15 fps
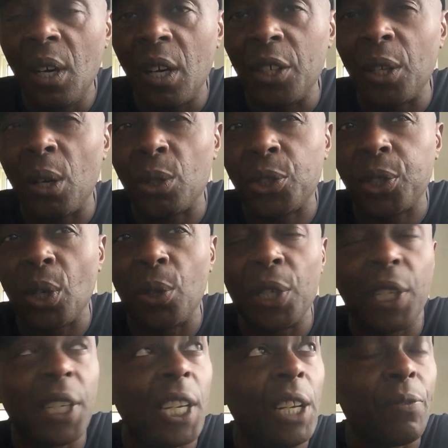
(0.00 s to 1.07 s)
and also
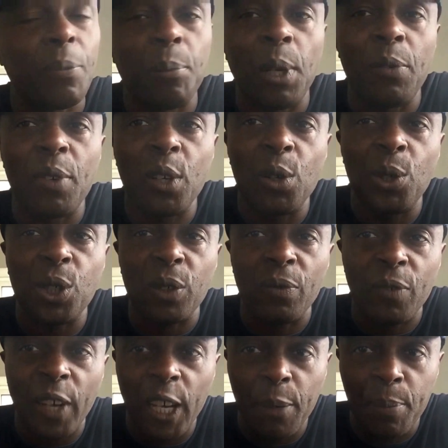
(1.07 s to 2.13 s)
you can get it from
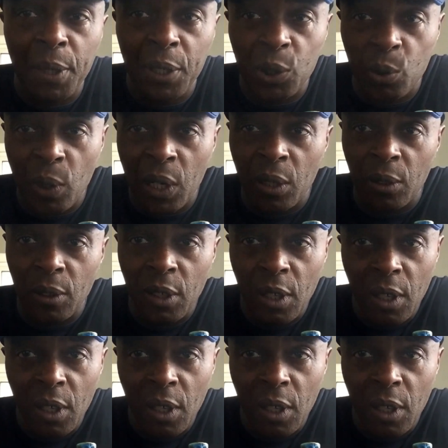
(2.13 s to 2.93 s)
Evolution Vaping as well.